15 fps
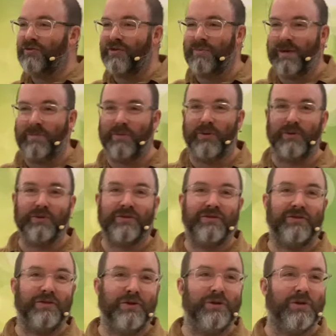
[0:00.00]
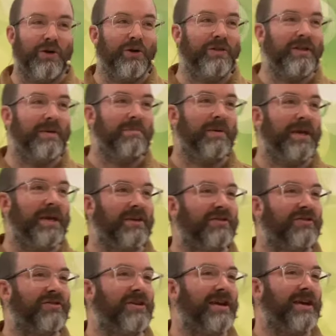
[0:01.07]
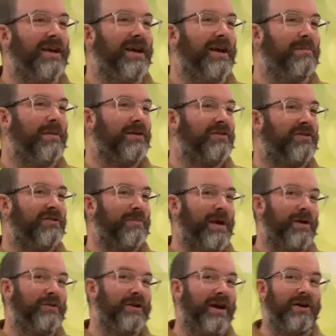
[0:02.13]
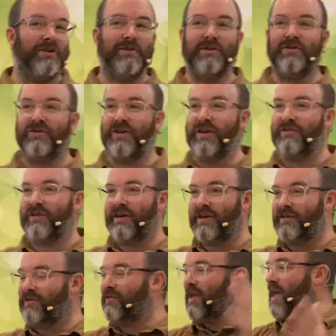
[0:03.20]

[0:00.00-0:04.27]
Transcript: of people stood on the beach um, and spelt out, Jesus